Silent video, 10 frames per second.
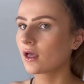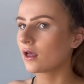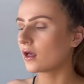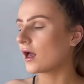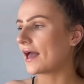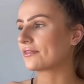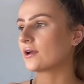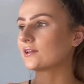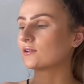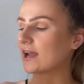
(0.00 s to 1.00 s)
i thought it'd
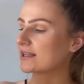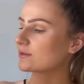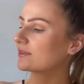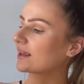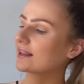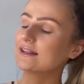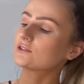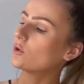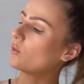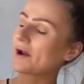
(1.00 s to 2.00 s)
look nice with like a little
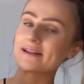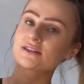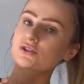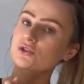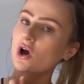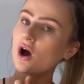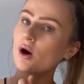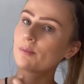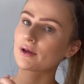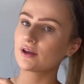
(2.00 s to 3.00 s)
white top
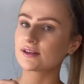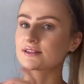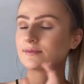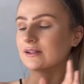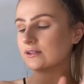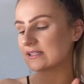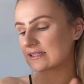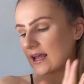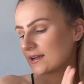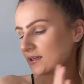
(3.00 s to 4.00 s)
some little
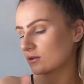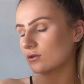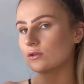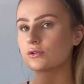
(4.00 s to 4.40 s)
sandals or